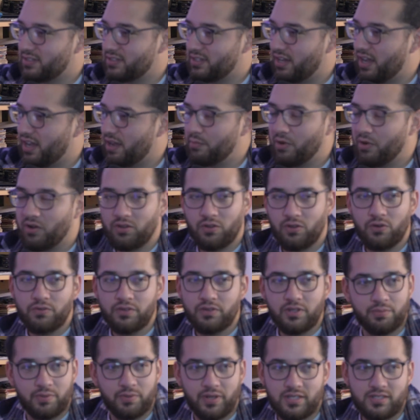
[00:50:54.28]
I'm all over
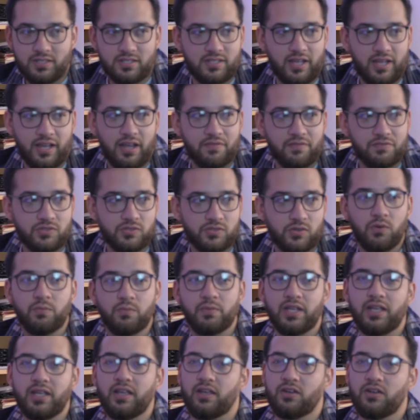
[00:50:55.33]
the place, because I have so
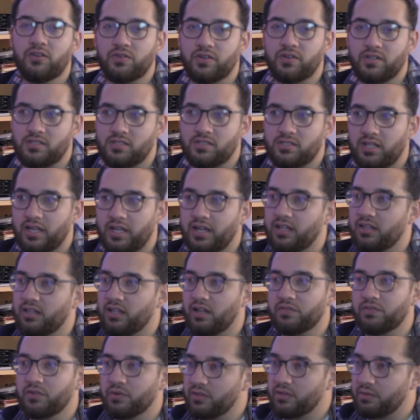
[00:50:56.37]
many interests. Like I
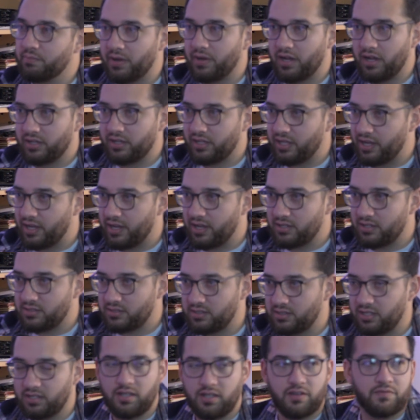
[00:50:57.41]
love doing the
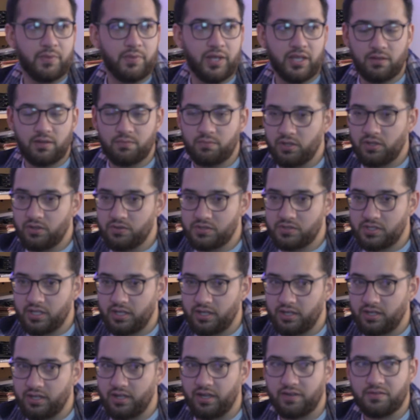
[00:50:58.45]
podcast. I love making
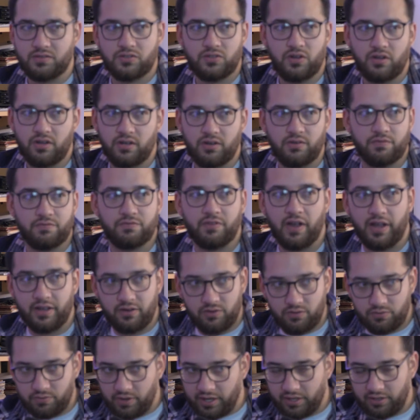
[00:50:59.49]
music. I started a
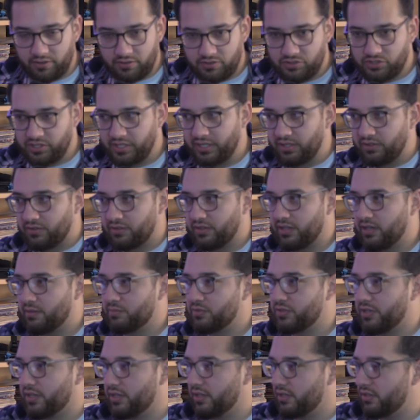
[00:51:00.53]
vinyl record channel that
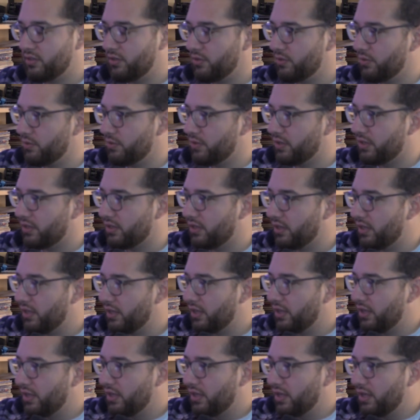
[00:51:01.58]
I'm trying to do, and
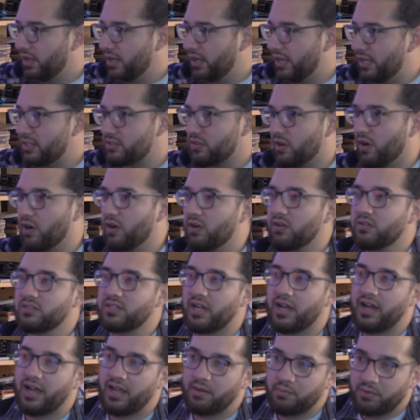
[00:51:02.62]
it's all
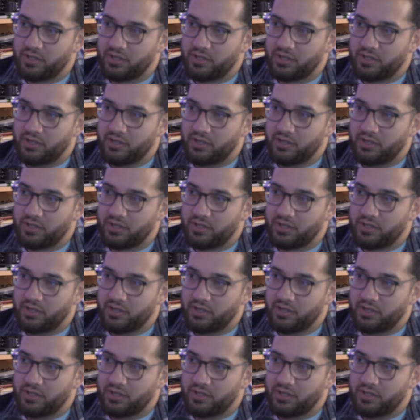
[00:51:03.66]
time